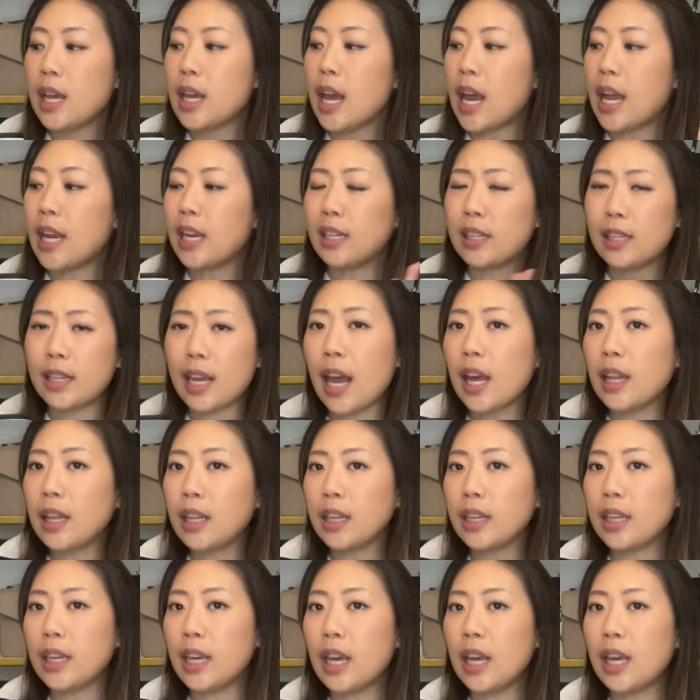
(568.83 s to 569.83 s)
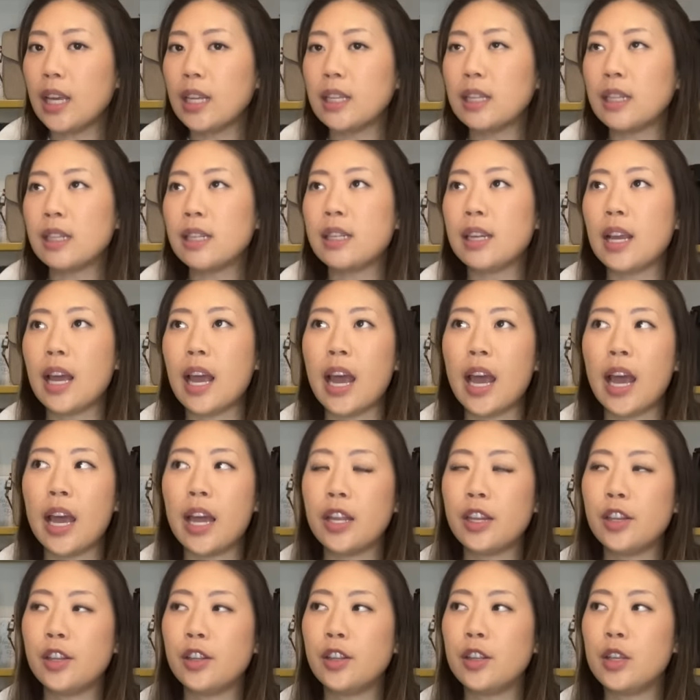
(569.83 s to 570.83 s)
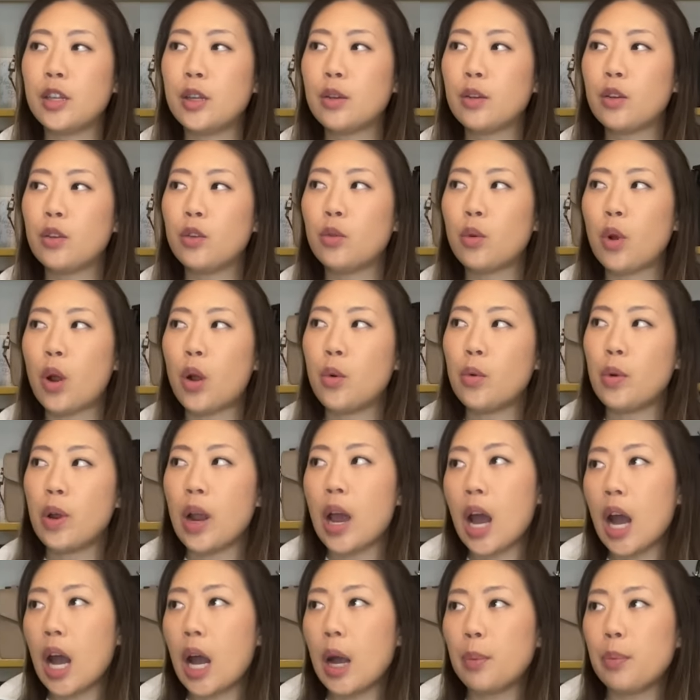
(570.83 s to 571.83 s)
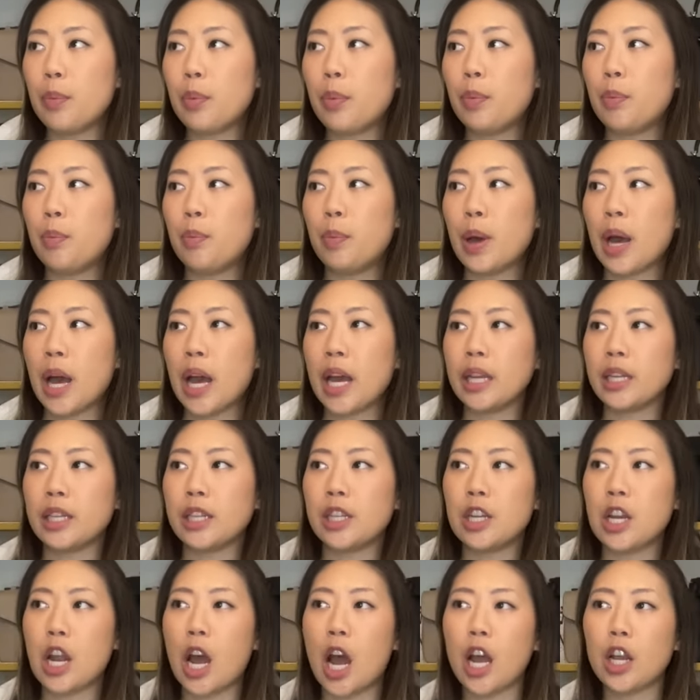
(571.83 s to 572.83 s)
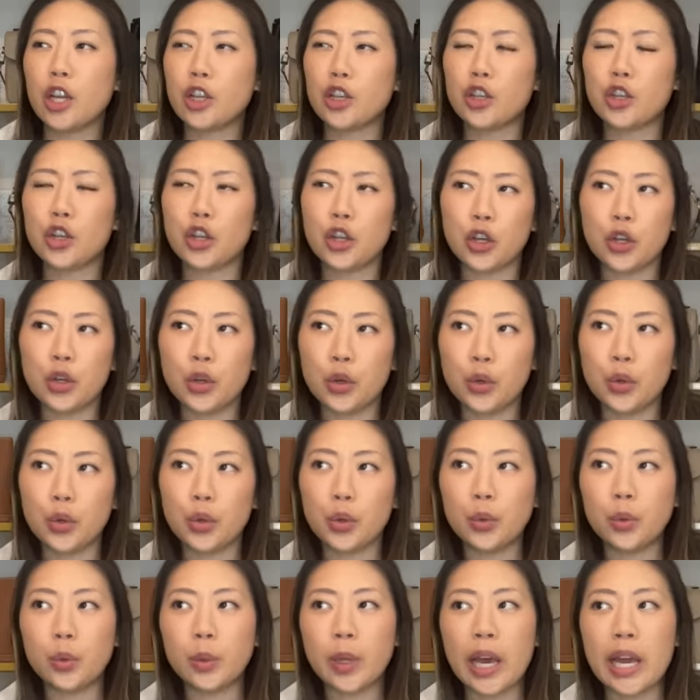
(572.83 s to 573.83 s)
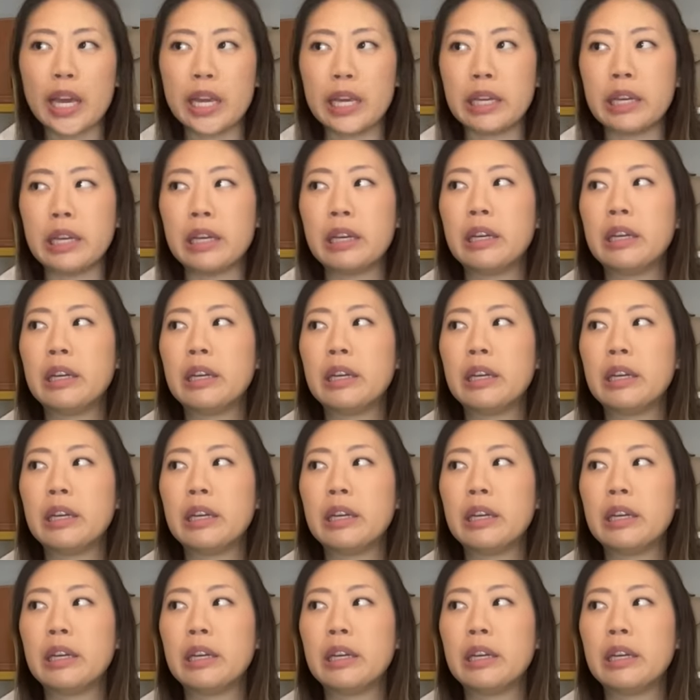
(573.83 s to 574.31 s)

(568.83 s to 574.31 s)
and it's elegant and grown up, but not too like